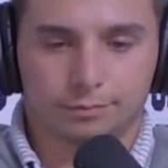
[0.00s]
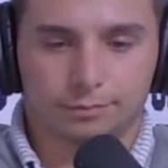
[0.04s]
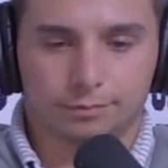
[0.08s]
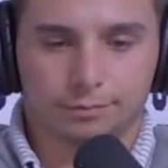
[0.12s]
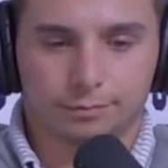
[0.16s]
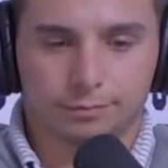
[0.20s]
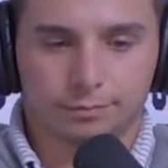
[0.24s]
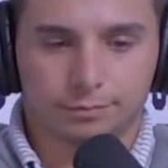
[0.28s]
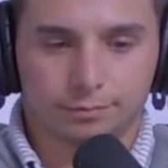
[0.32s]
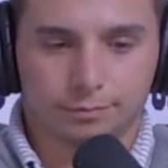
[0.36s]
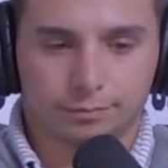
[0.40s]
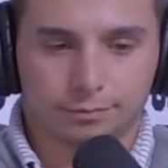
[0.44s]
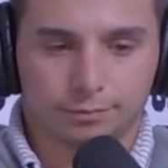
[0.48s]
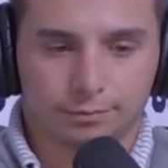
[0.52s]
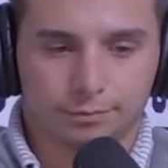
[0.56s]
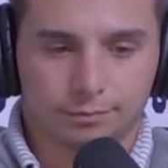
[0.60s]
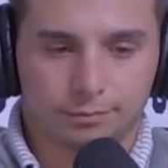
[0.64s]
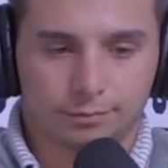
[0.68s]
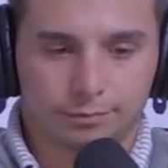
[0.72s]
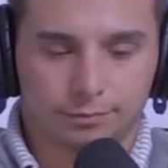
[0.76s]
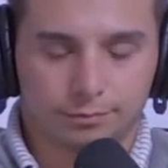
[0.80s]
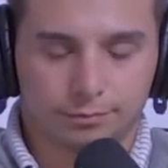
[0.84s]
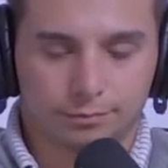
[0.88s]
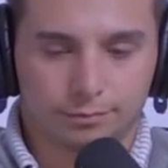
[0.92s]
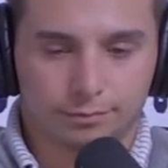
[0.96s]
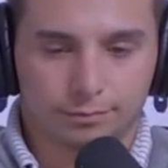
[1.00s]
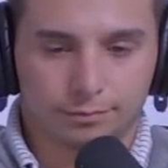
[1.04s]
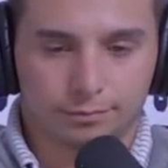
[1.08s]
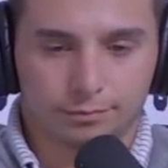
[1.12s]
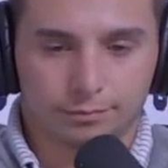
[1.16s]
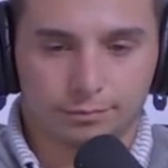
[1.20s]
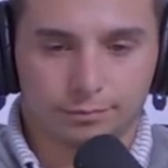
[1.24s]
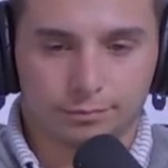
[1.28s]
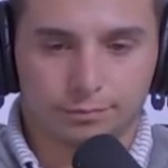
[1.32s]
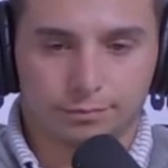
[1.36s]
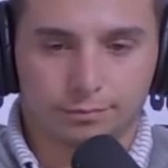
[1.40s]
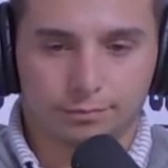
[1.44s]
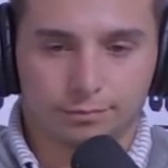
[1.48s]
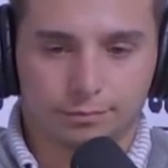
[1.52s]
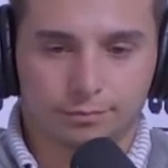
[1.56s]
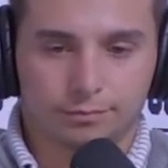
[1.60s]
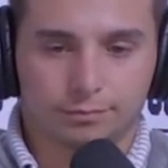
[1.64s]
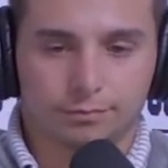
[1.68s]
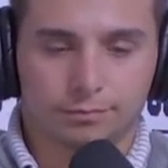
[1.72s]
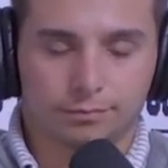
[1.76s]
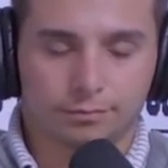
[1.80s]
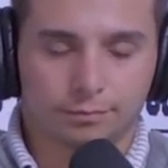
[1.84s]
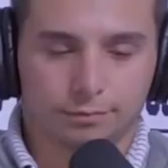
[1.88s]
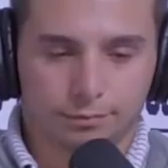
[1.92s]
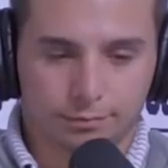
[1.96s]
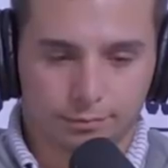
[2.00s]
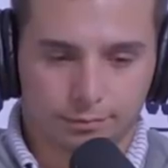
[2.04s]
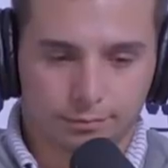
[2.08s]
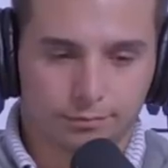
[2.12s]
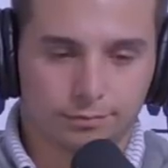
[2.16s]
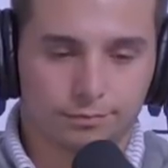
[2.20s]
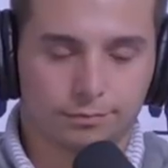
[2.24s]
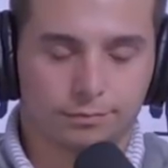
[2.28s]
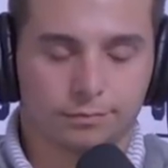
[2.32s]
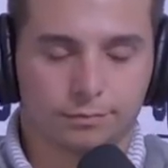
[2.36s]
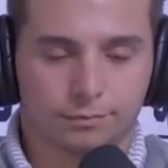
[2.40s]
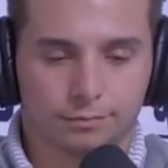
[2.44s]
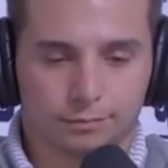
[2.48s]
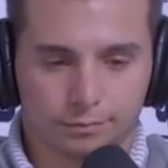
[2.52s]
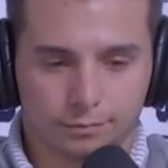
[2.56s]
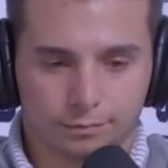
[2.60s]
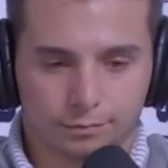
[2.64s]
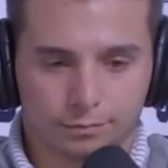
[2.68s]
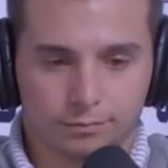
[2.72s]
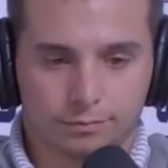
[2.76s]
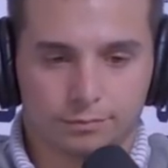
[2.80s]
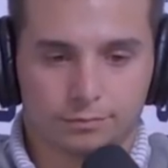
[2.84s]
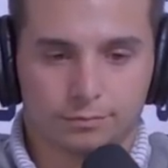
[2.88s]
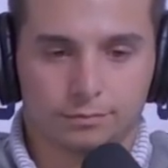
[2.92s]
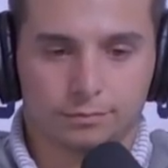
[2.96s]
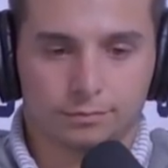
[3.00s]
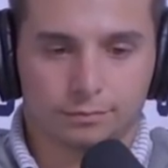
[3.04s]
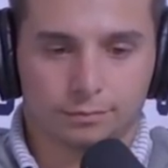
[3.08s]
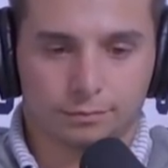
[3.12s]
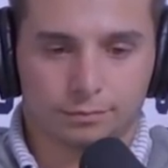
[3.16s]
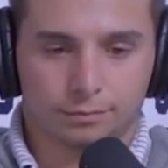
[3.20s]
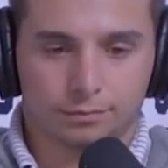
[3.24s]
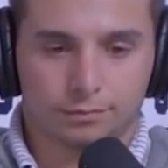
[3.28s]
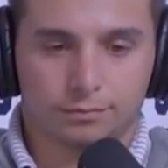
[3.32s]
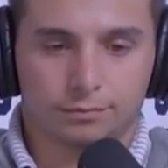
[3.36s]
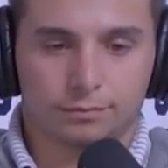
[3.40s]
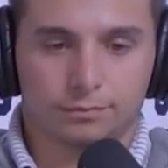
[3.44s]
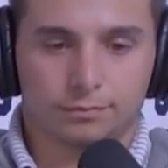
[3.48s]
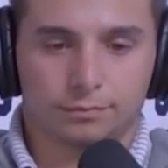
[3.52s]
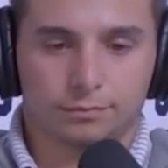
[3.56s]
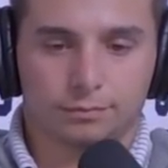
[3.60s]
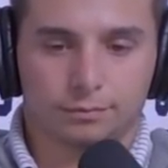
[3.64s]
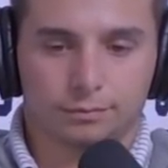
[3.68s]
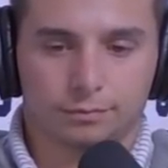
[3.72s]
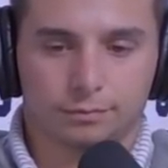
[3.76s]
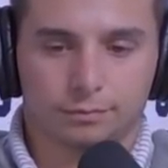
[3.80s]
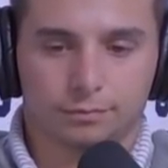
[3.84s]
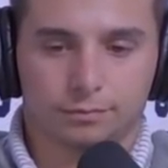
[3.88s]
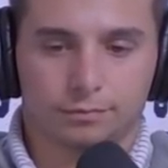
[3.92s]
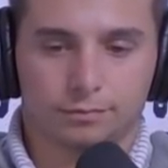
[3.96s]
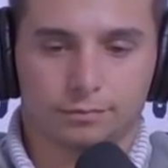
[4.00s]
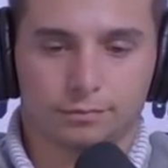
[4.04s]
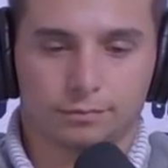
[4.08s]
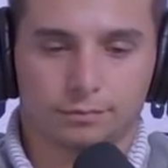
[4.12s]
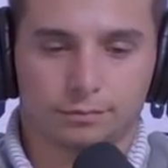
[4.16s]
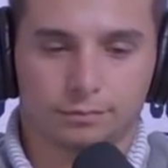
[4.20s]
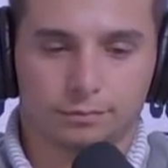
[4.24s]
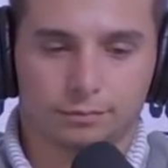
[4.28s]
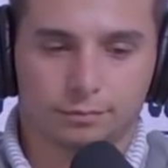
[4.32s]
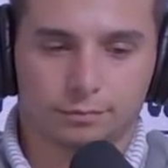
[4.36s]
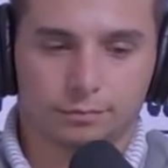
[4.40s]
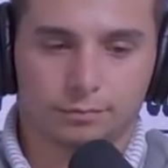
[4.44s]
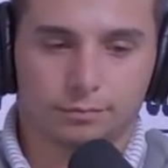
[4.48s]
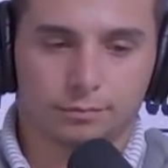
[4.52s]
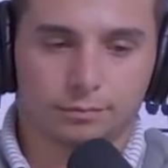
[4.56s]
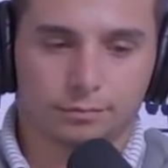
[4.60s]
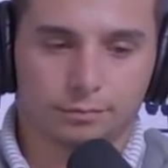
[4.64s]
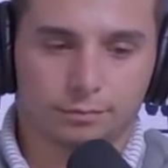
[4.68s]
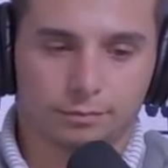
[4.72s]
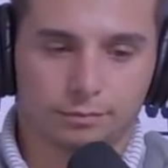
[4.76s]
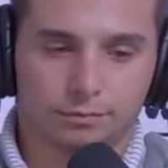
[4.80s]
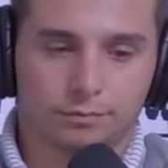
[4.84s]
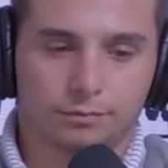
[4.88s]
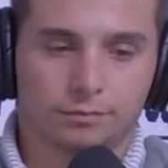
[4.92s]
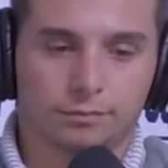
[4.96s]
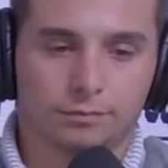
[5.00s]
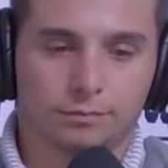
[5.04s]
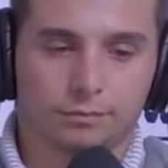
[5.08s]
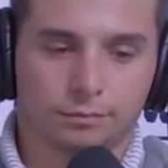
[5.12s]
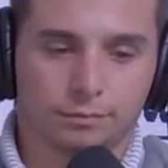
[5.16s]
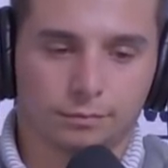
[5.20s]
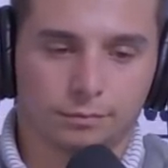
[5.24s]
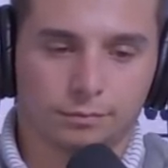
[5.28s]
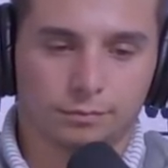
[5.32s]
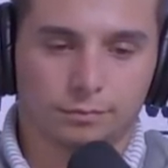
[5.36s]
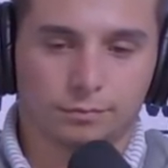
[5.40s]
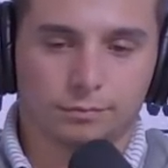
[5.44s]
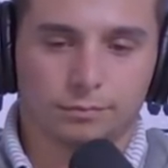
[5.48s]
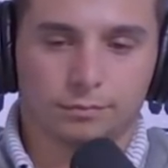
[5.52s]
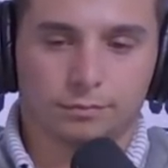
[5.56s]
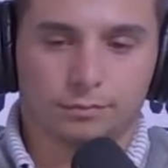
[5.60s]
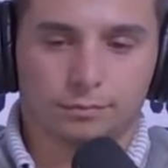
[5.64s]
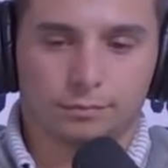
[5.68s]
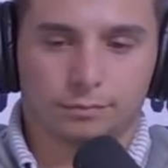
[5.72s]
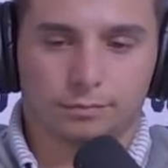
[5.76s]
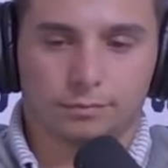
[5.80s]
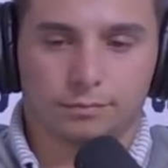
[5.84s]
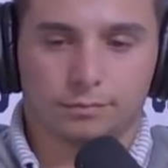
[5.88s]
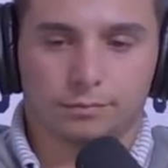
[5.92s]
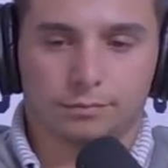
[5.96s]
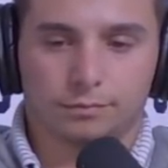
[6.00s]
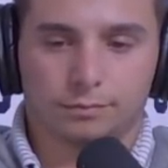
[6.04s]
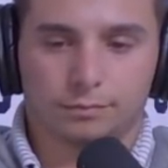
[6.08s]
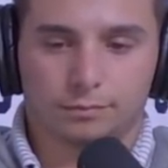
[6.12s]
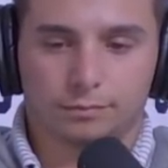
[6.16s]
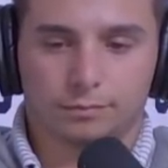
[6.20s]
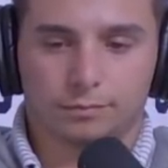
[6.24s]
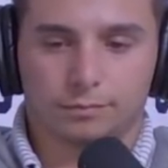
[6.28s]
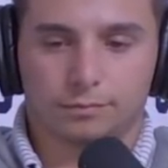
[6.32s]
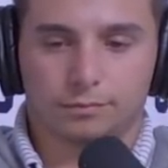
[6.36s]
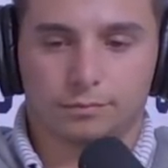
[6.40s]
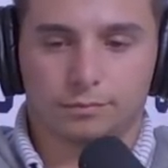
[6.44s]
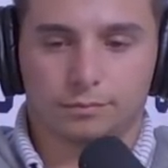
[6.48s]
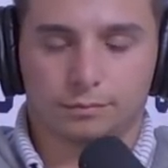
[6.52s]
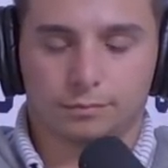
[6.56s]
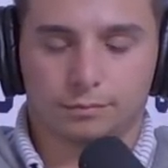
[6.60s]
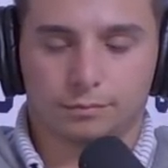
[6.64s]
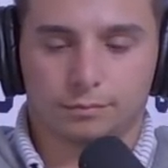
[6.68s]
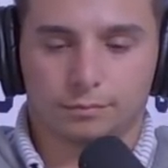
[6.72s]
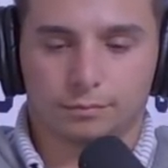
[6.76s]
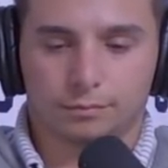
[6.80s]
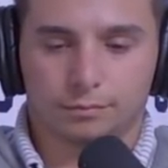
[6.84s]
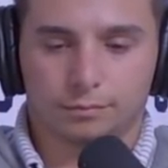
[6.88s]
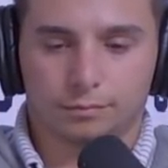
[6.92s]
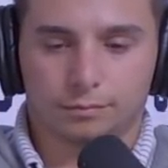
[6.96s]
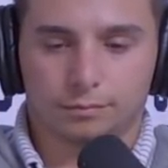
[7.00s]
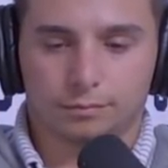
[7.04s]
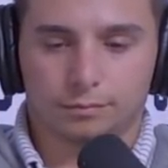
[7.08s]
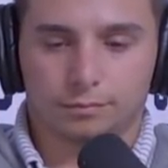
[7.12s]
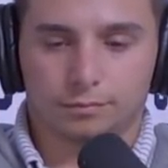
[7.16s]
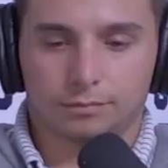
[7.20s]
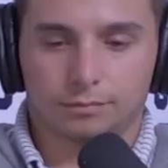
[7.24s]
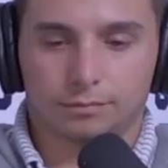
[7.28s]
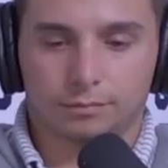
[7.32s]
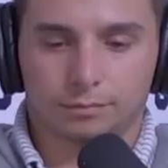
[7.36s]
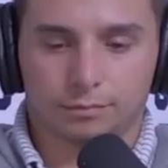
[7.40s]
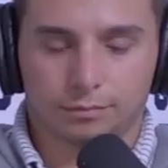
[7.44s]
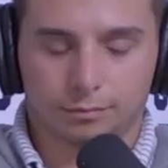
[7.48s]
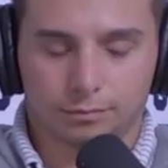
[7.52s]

No words are spoken by the person on screen.